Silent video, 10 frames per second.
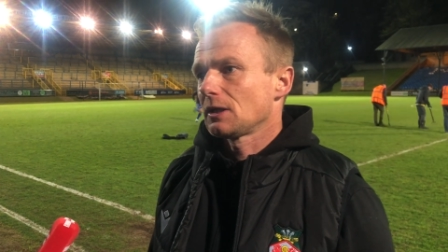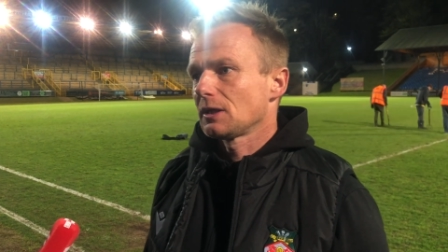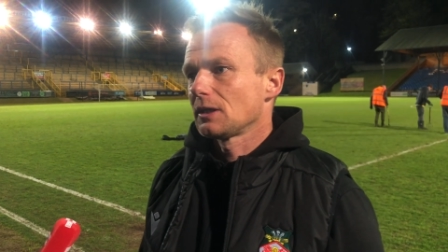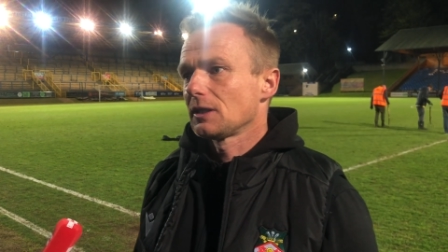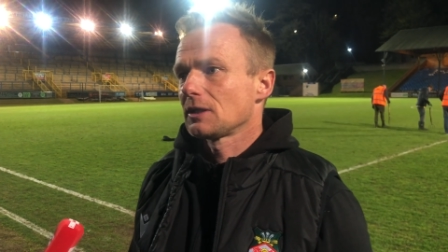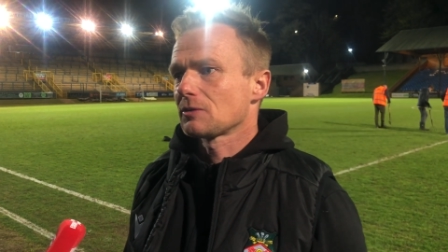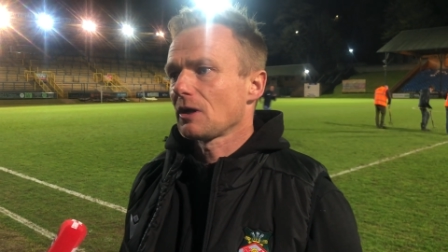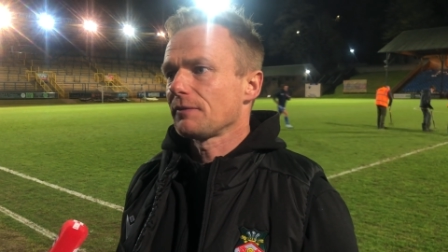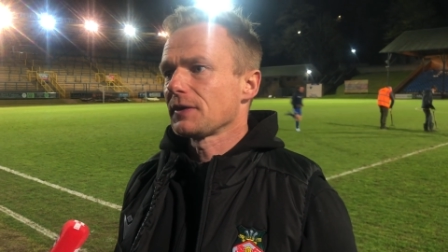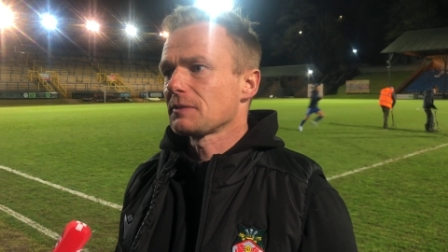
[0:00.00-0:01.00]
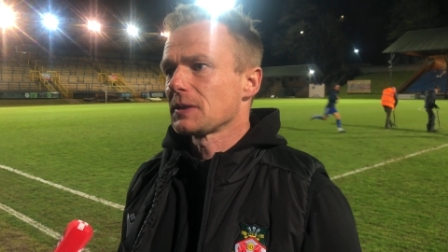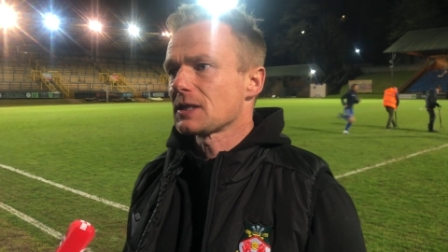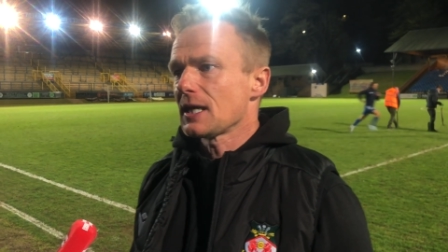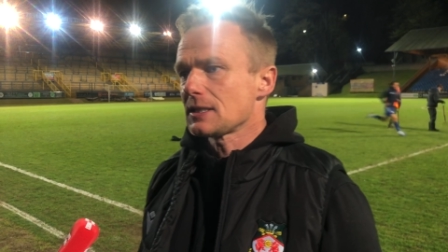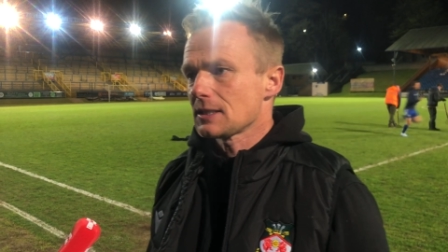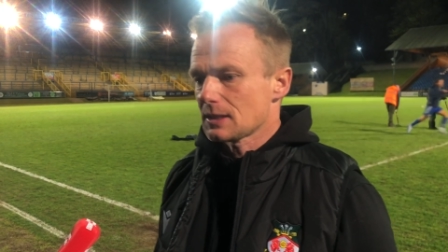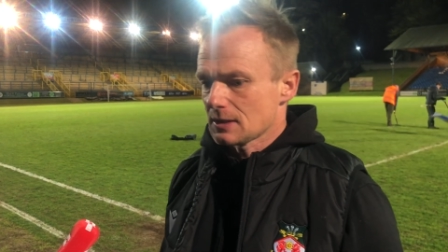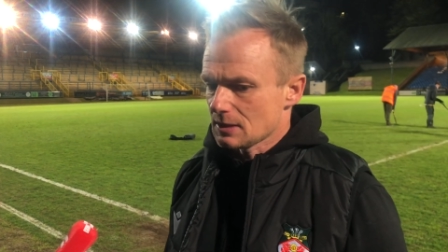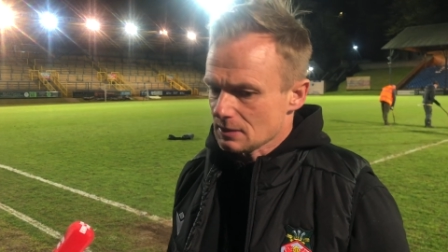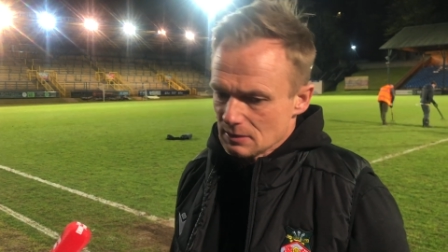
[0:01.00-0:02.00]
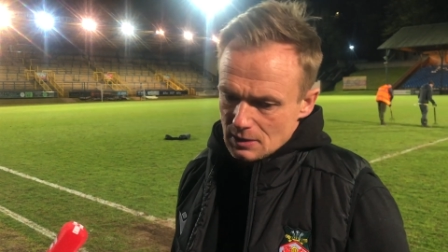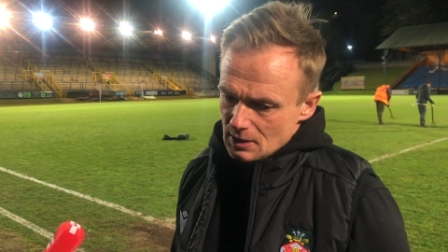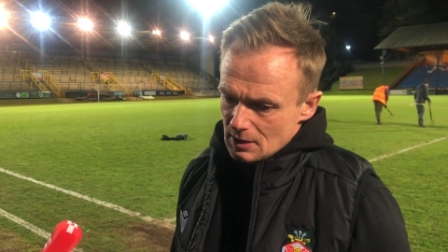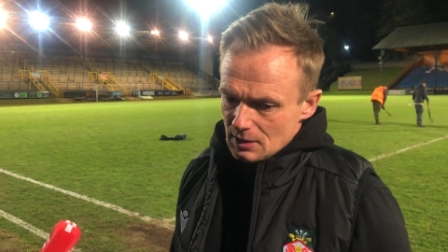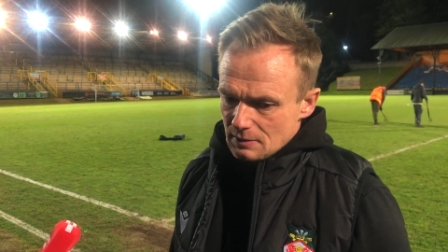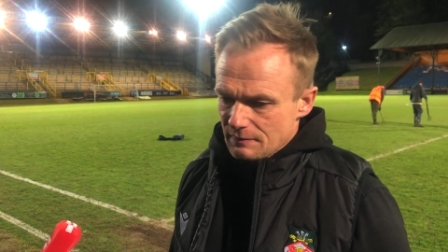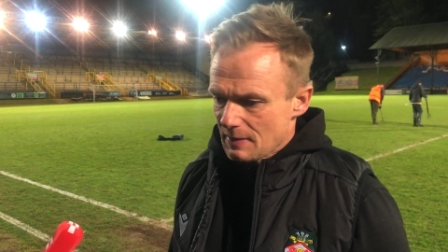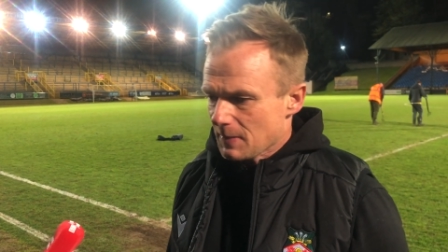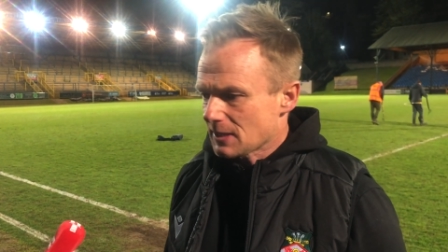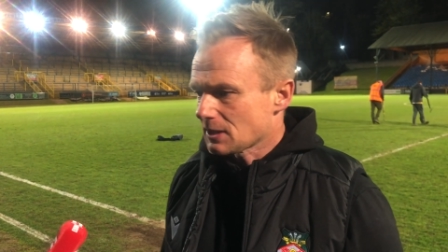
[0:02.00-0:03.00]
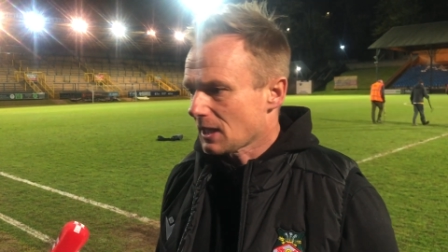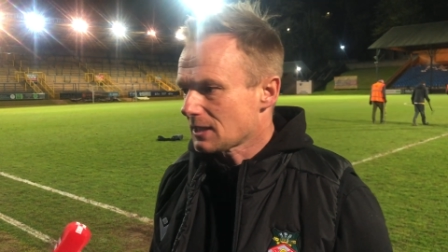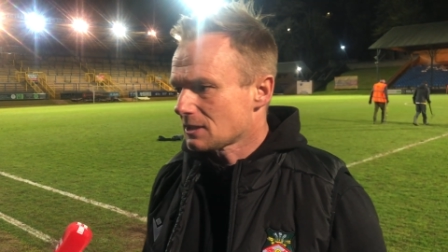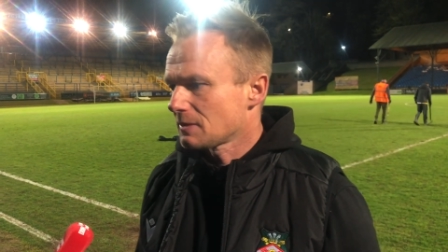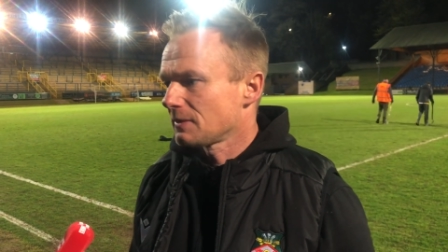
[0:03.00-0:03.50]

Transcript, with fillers: Uh, there's a lot of things been said, and fair play to the lads.